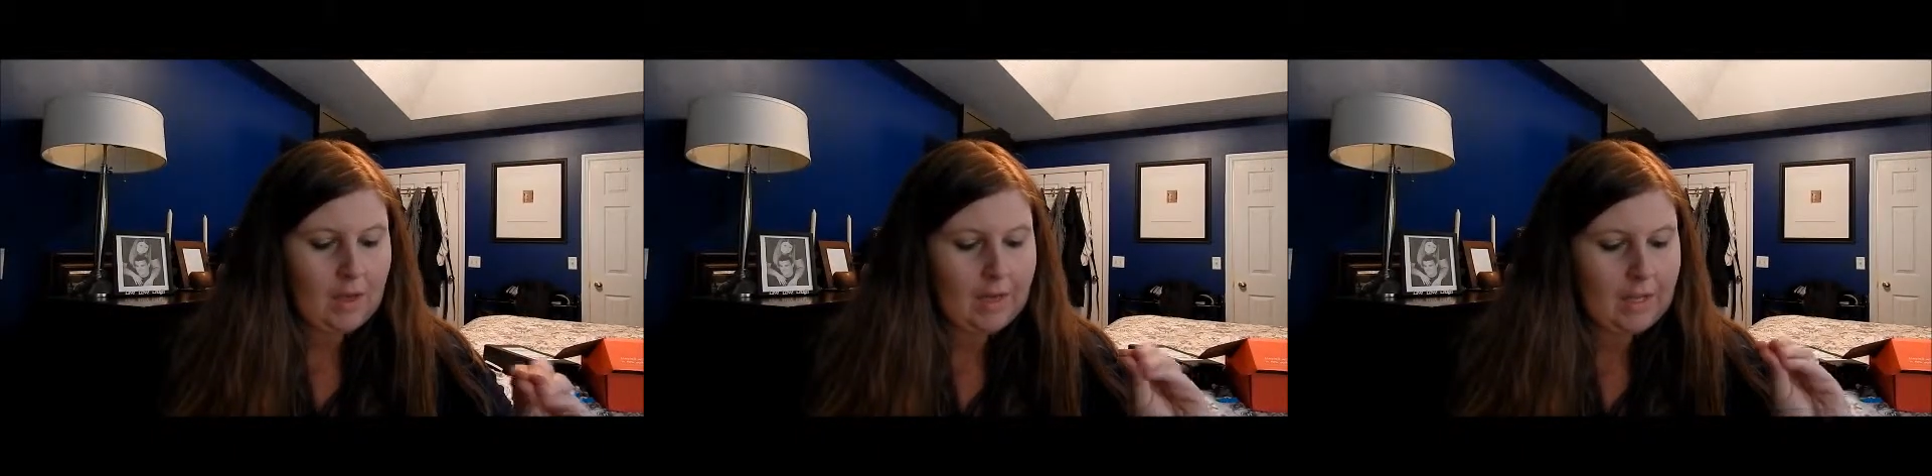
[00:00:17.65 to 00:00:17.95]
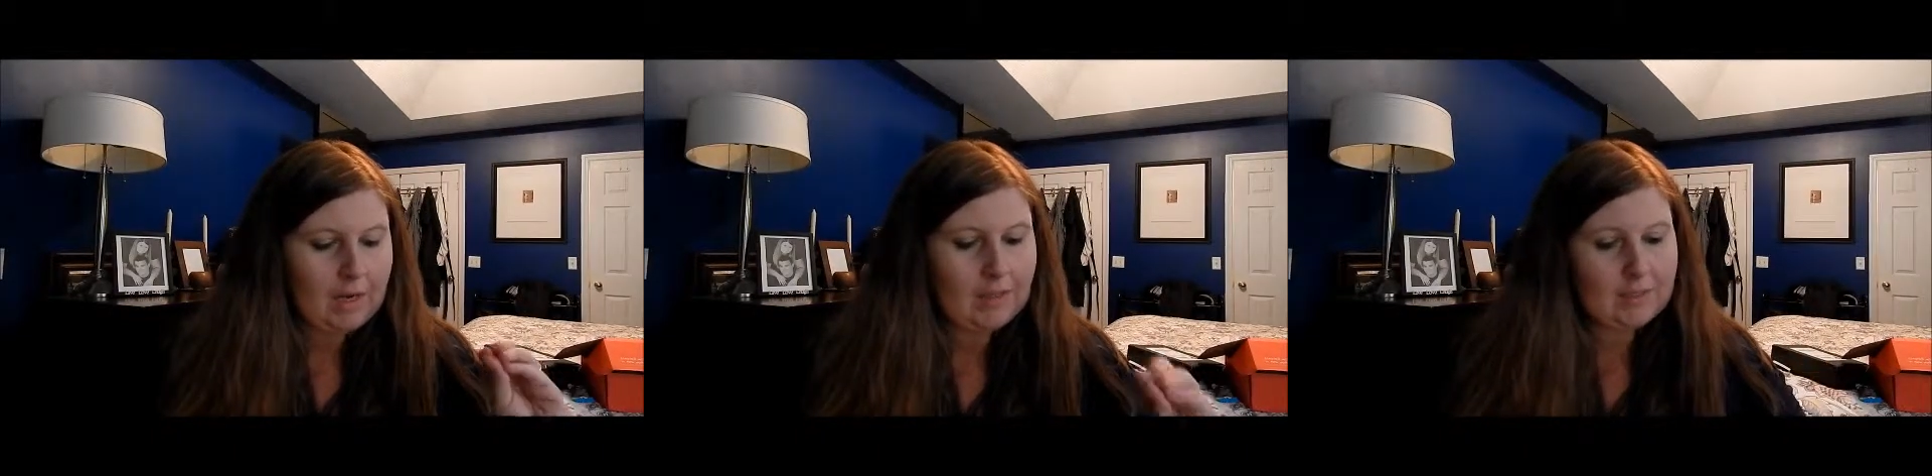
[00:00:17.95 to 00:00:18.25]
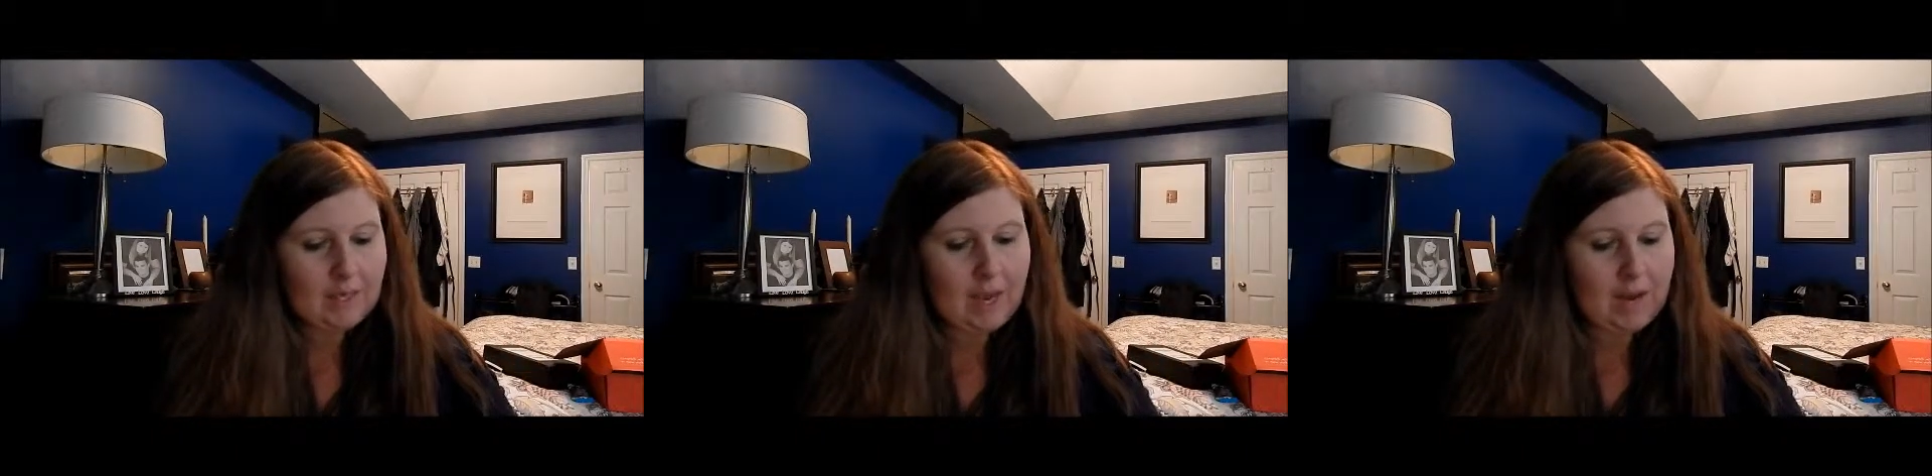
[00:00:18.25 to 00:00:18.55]
think it's
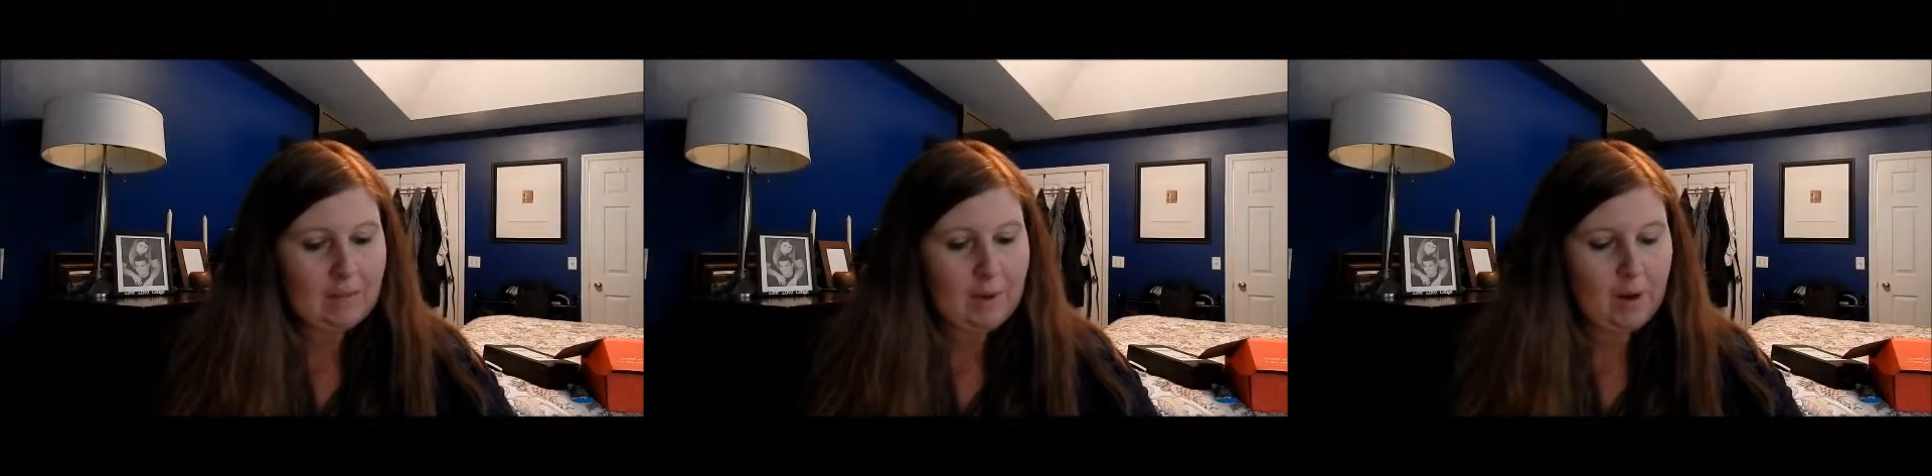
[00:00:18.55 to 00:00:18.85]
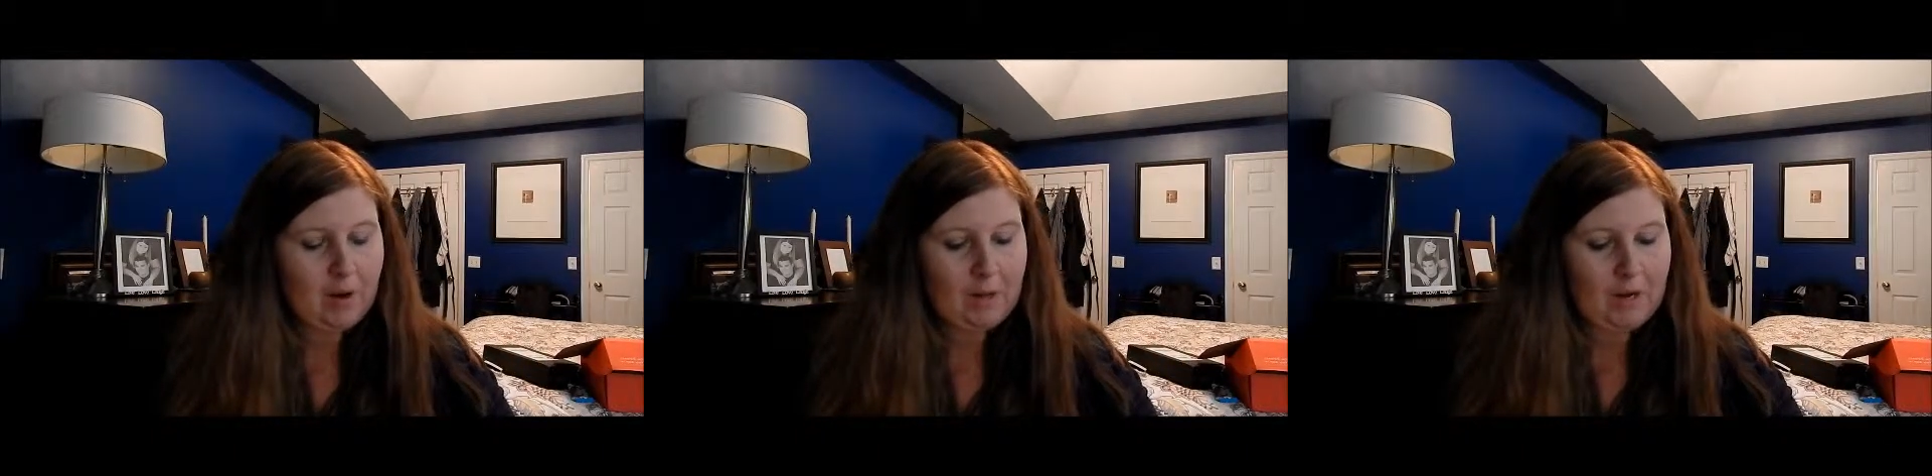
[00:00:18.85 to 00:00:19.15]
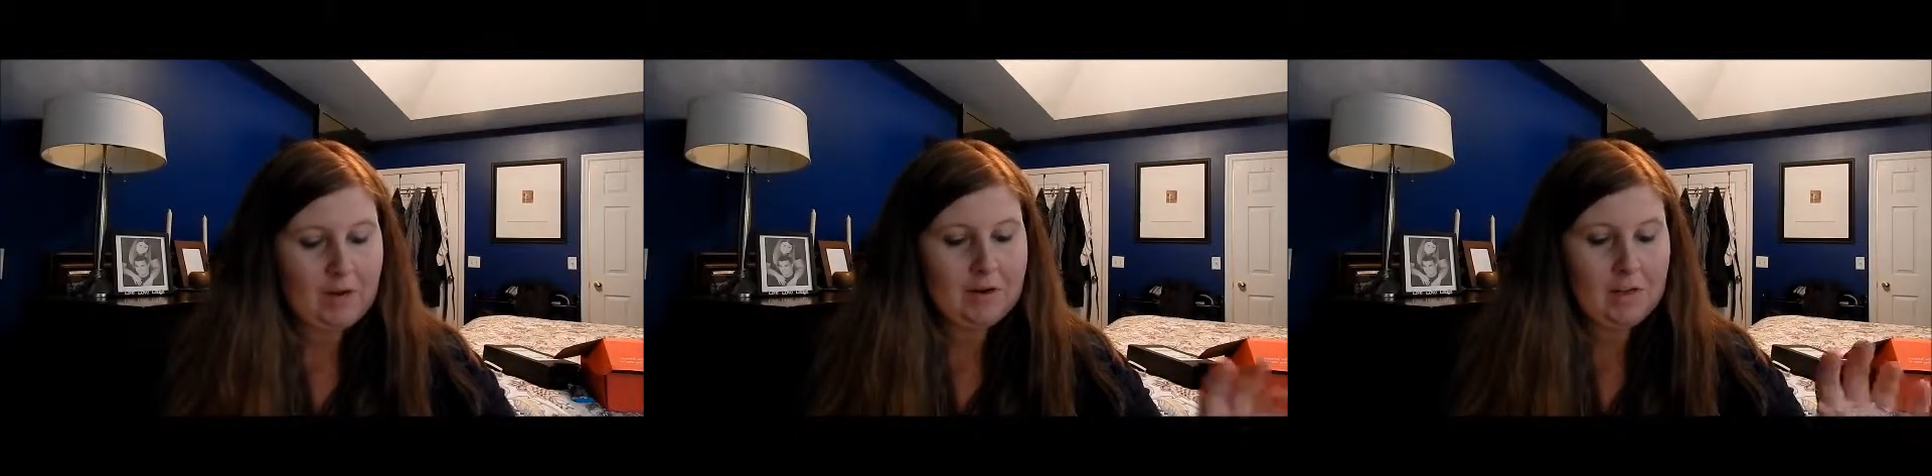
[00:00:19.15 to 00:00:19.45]
the Katy Perry
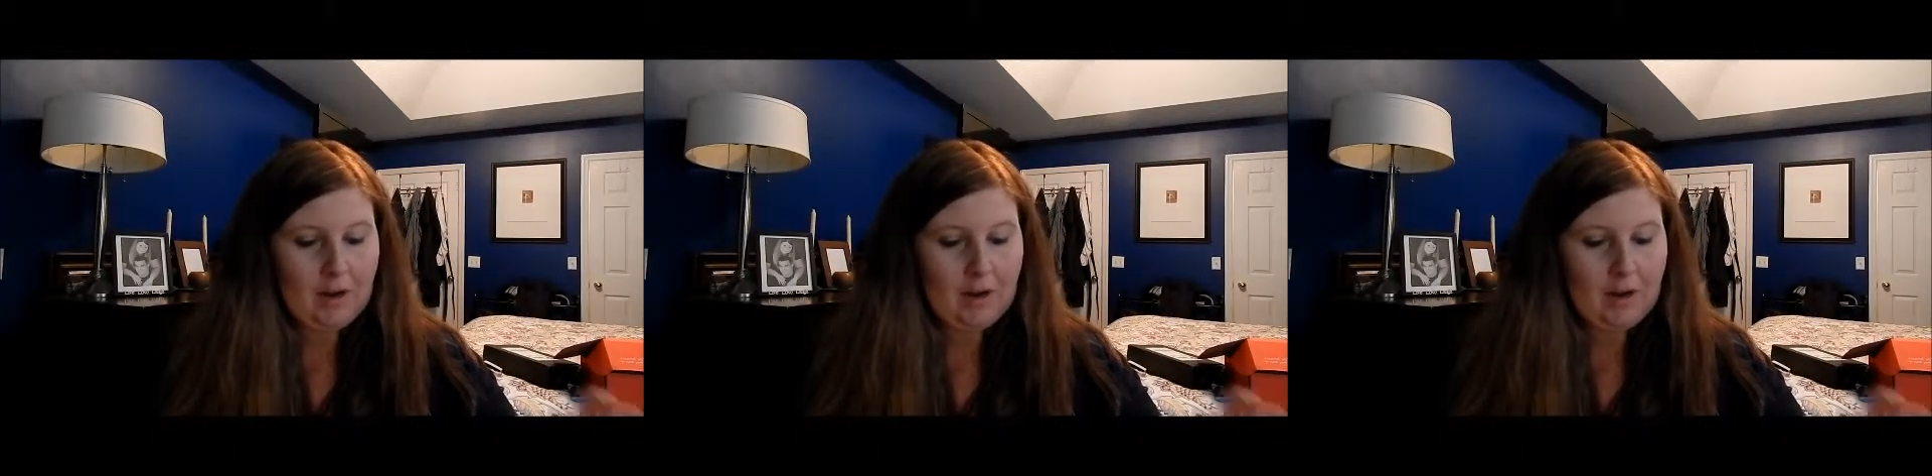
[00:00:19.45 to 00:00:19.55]
line.